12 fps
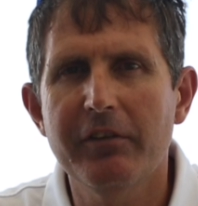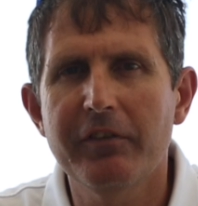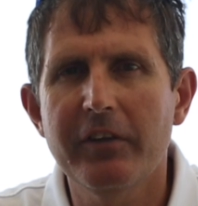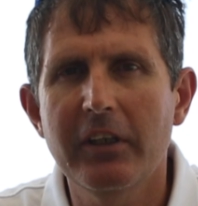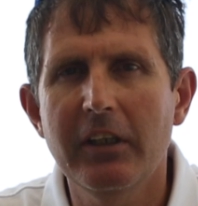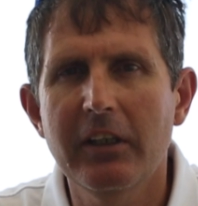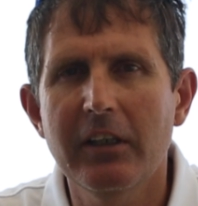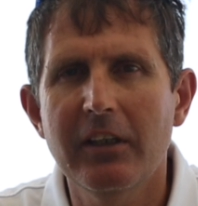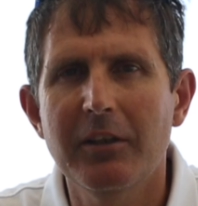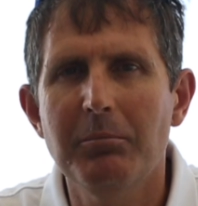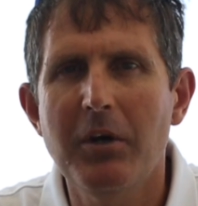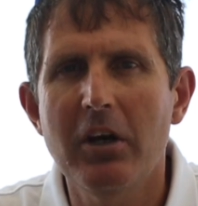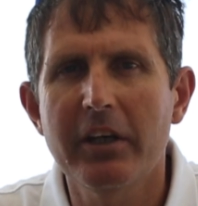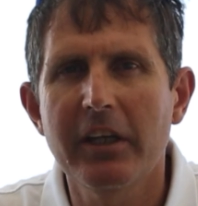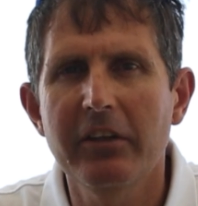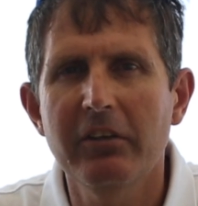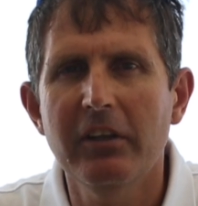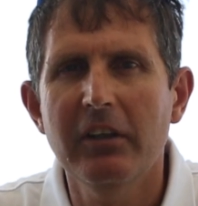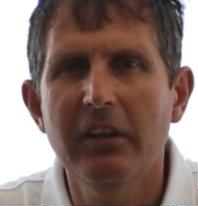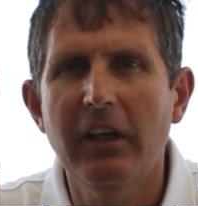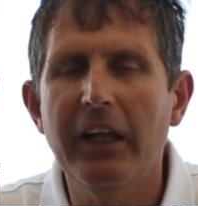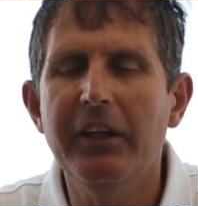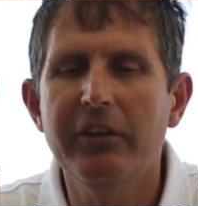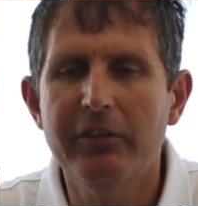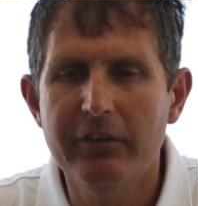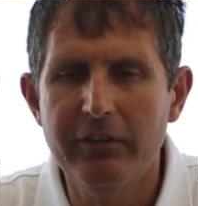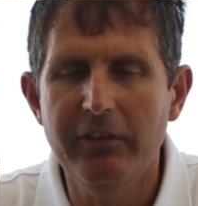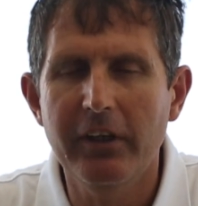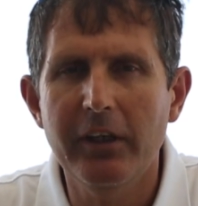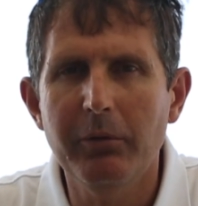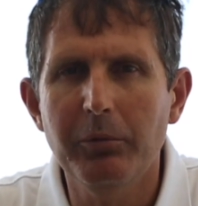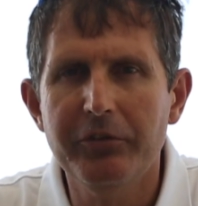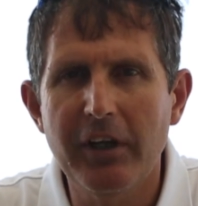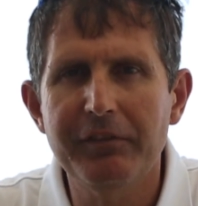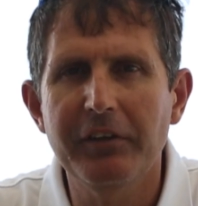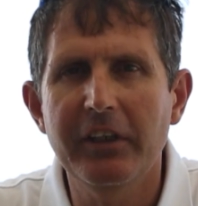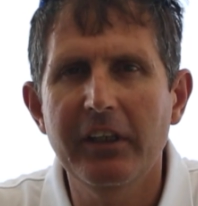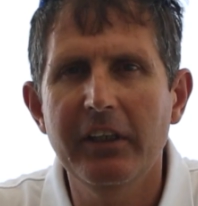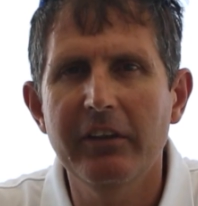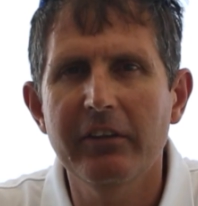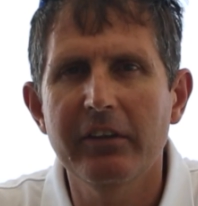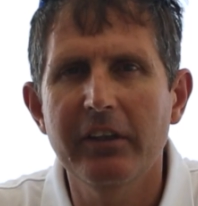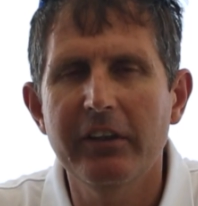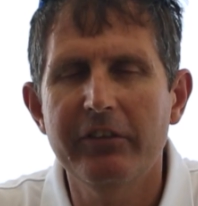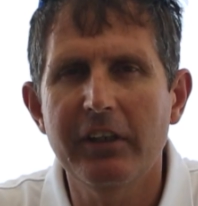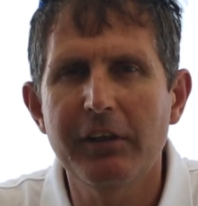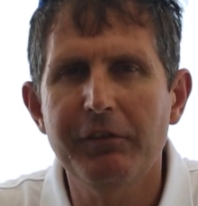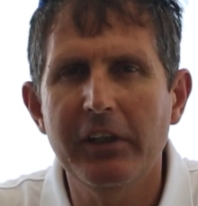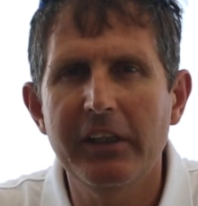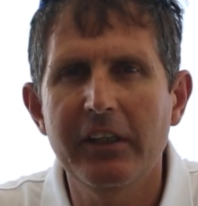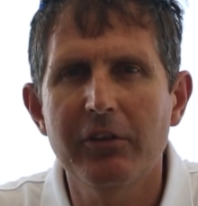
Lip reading: of the market, and it will definitely significantly